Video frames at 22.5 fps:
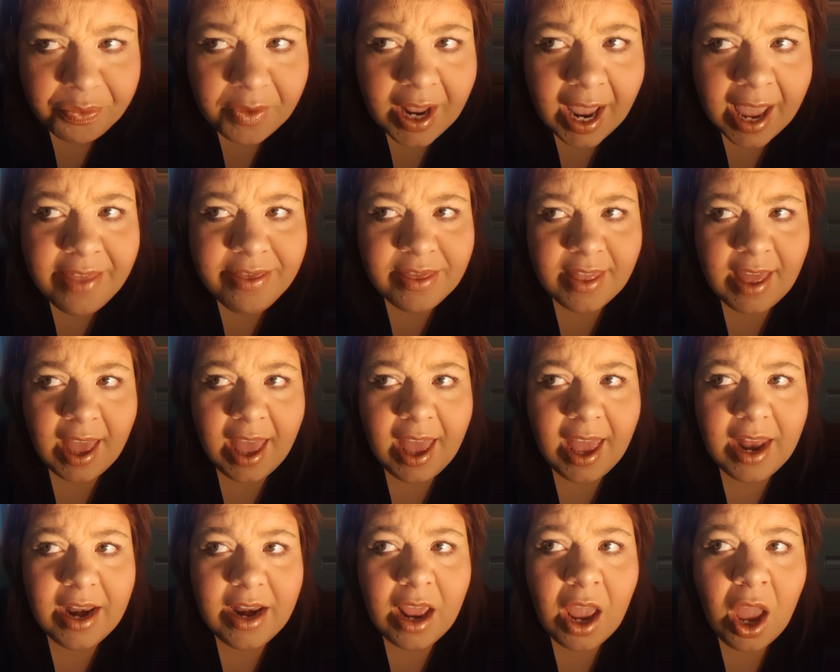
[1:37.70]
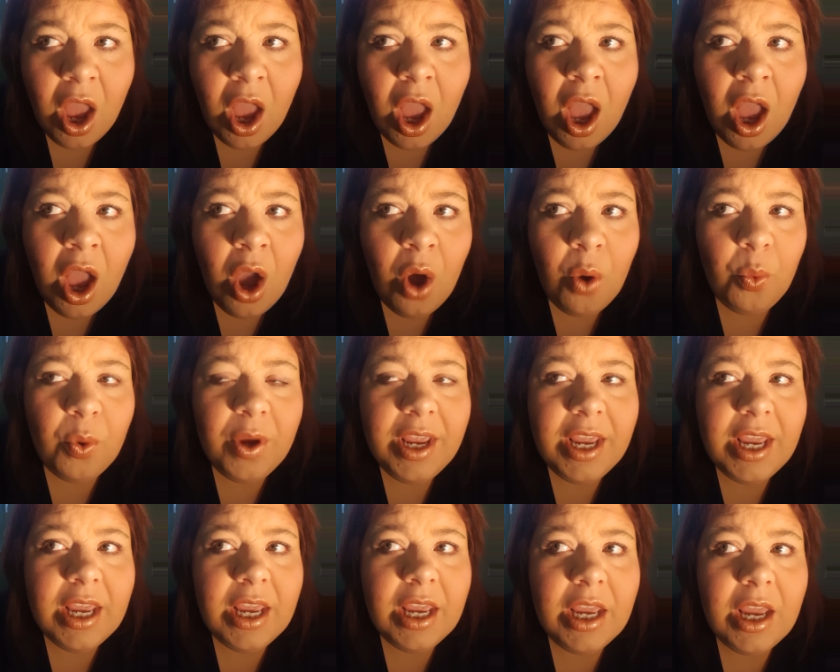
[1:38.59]
And then
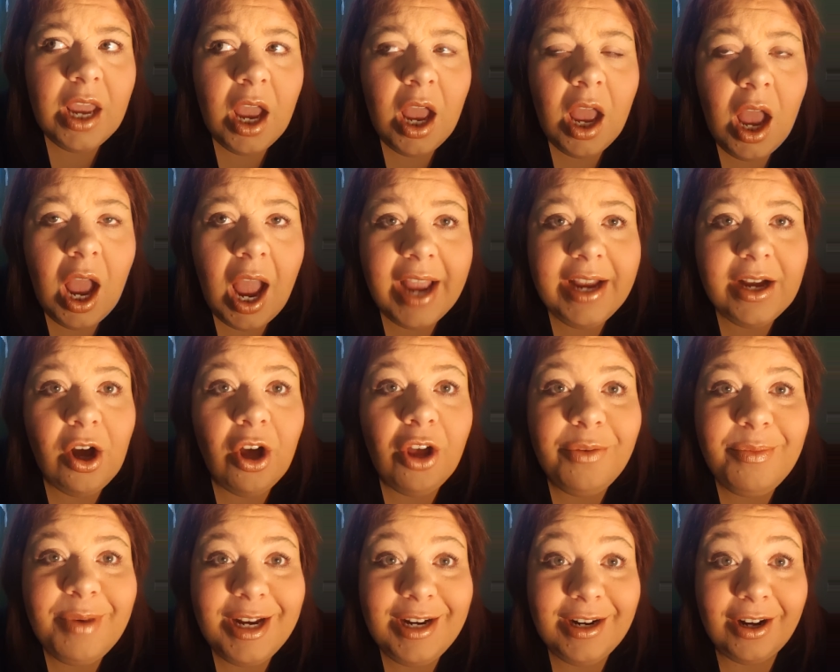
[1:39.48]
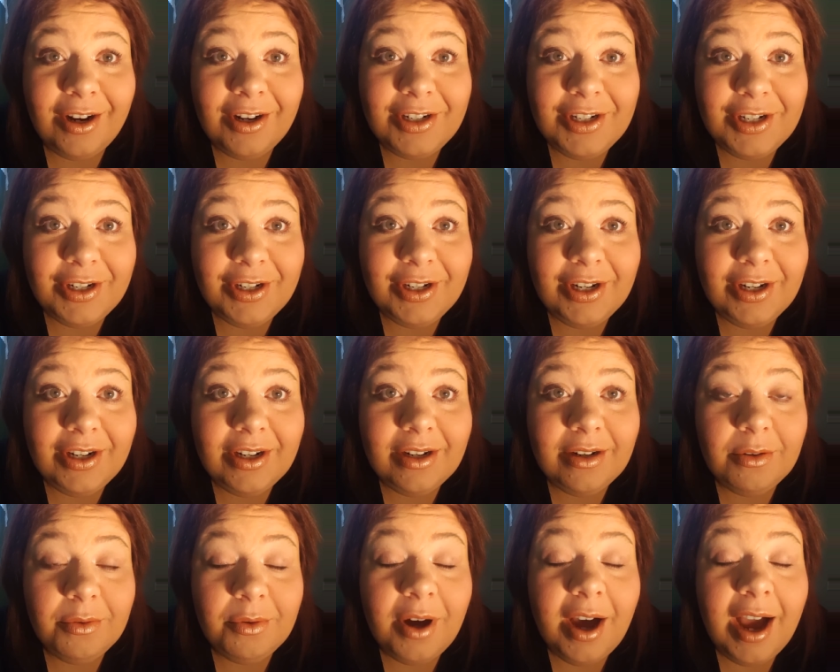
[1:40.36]
I called my
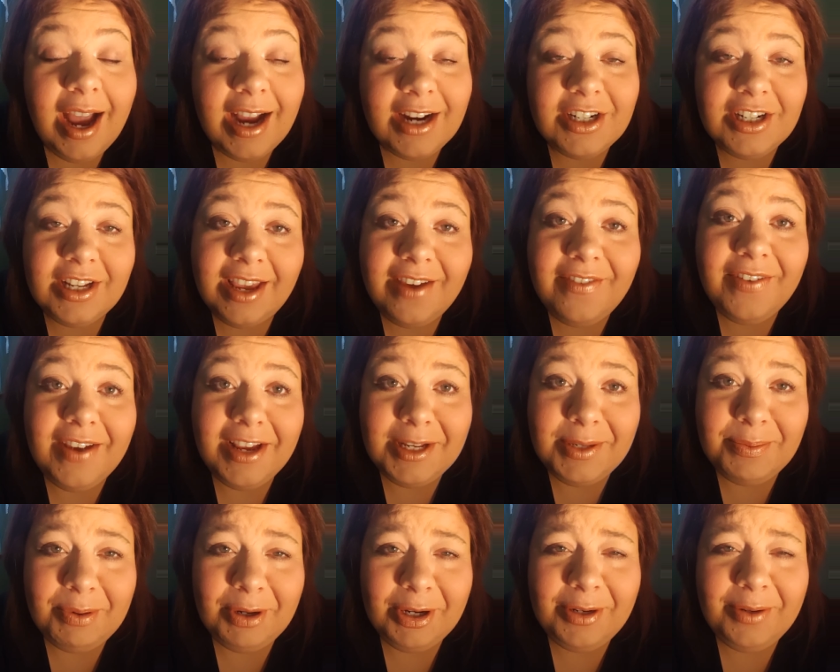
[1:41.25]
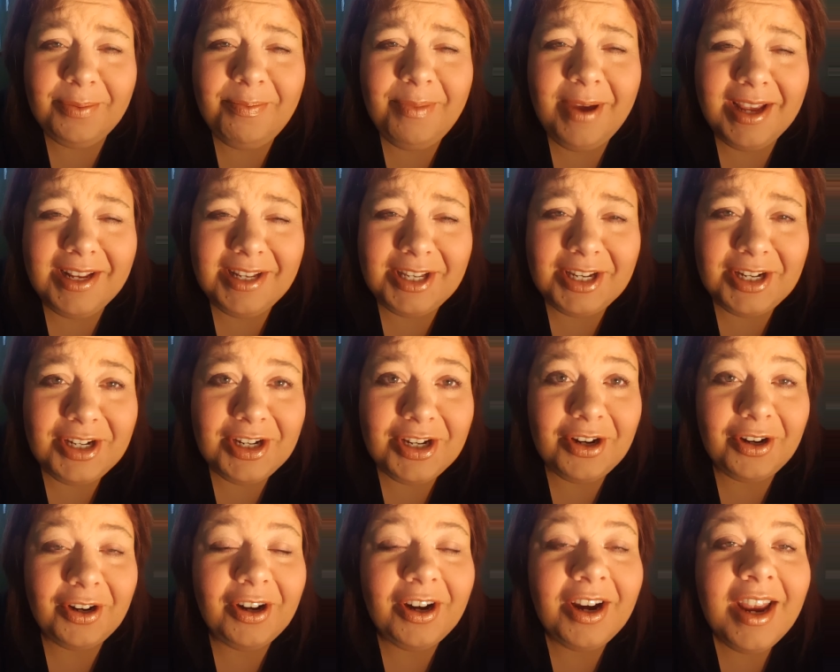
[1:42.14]
doctor. Well, actually, I Facebooked
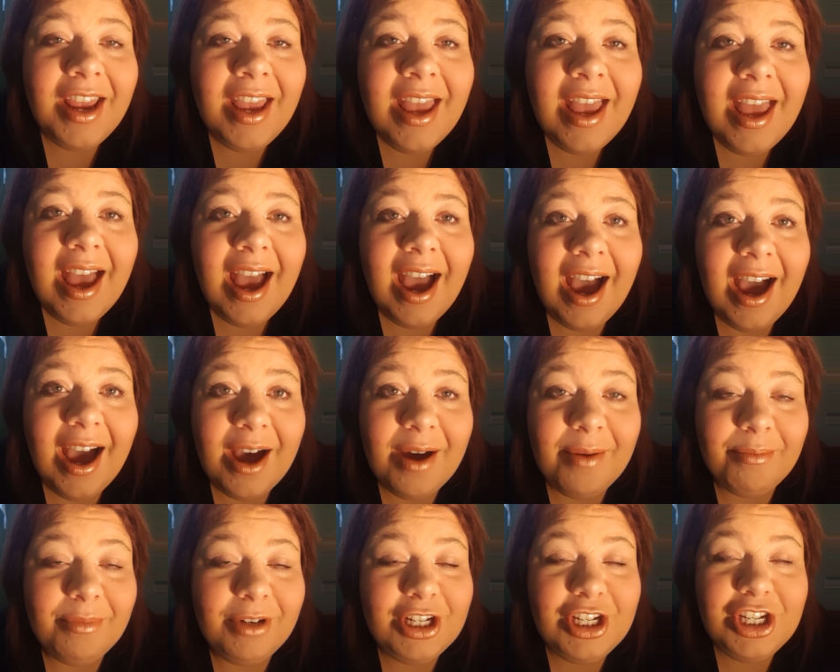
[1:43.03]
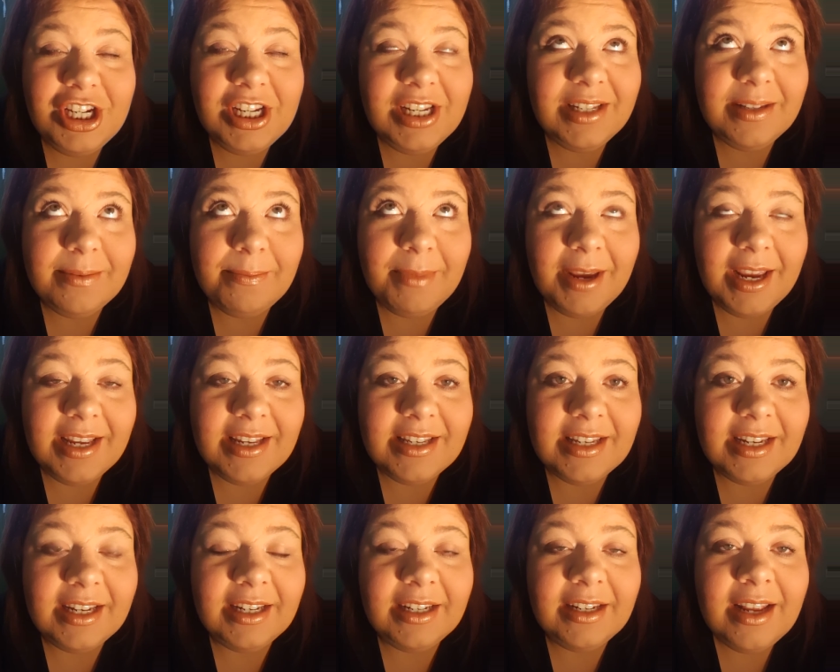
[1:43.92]
Messenger, because she's
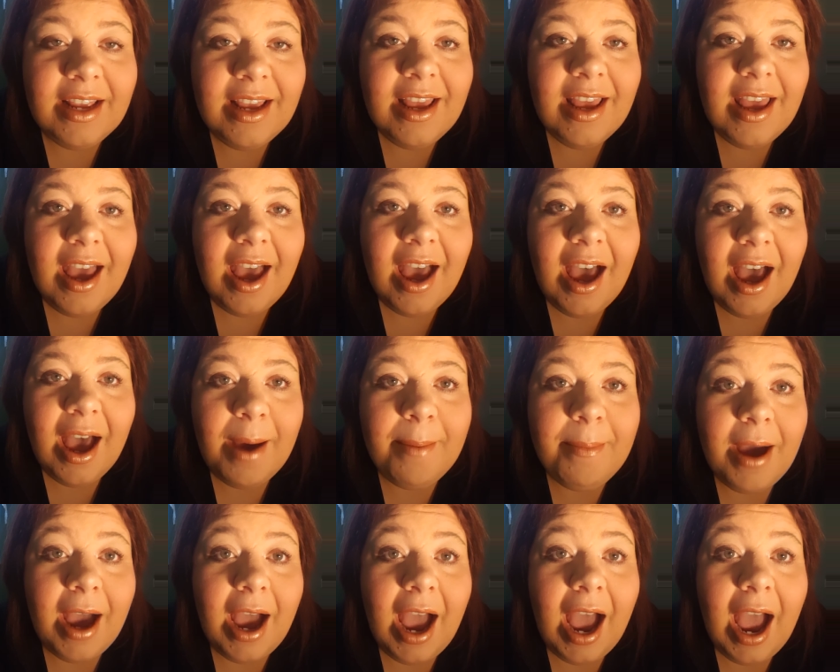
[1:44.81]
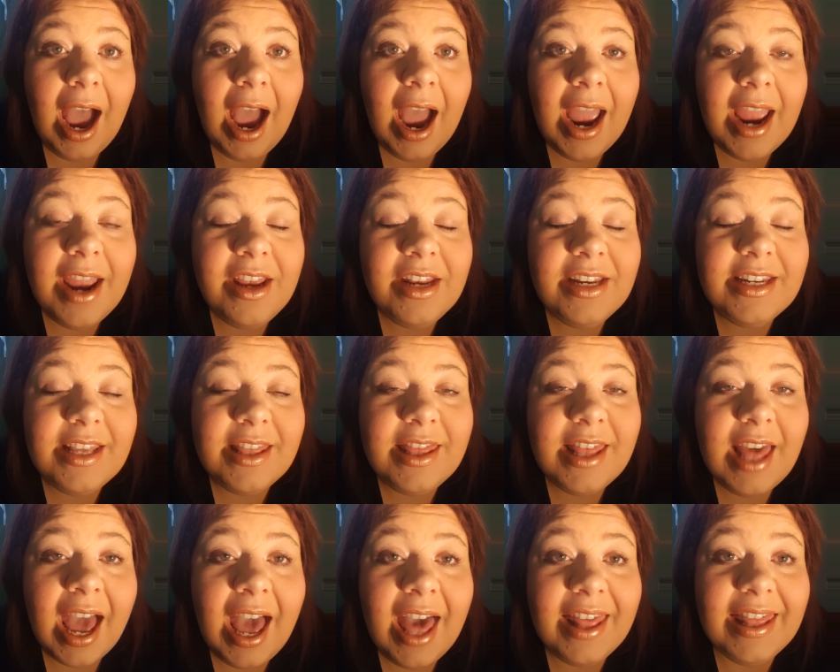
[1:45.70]
amazing. I did
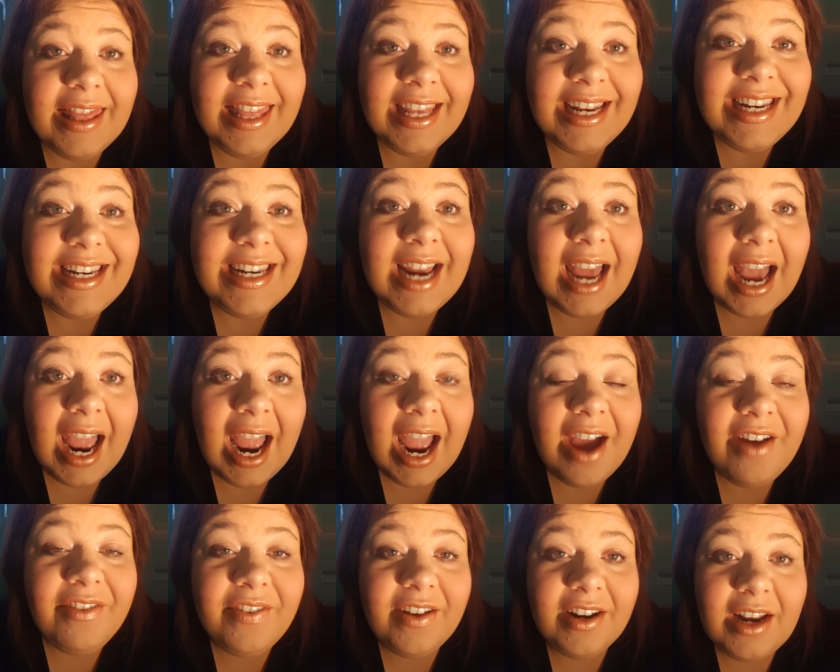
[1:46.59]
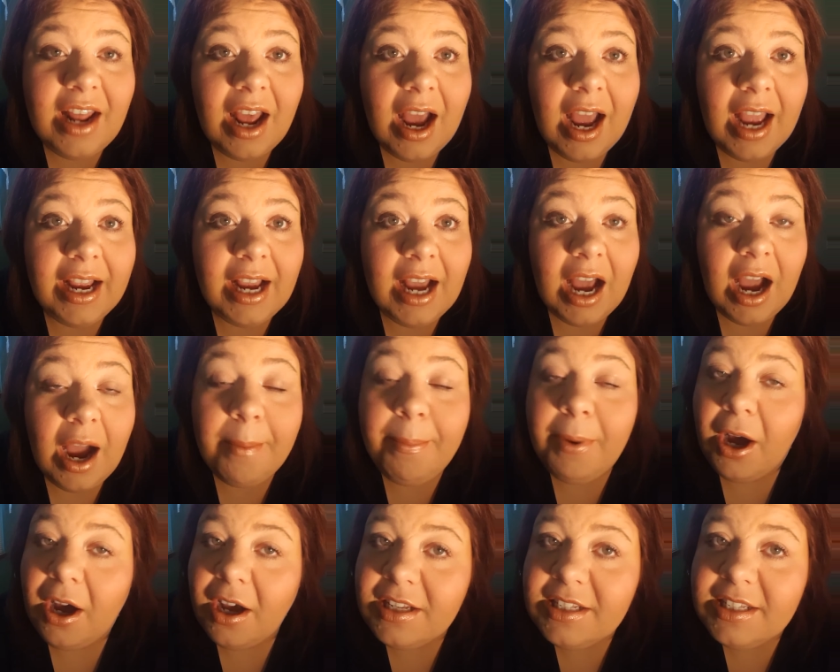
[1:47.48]
that the night I found out I got a
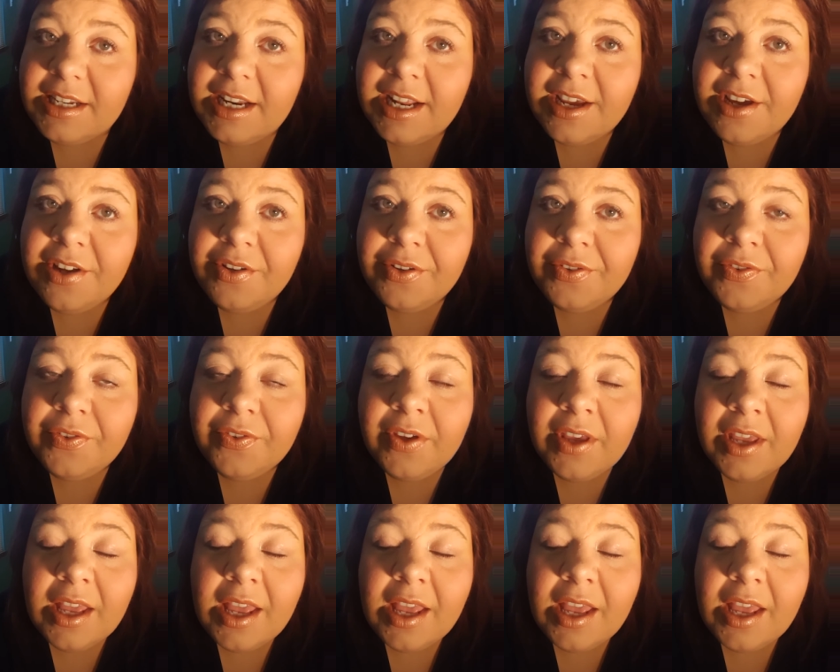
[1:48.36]
positive,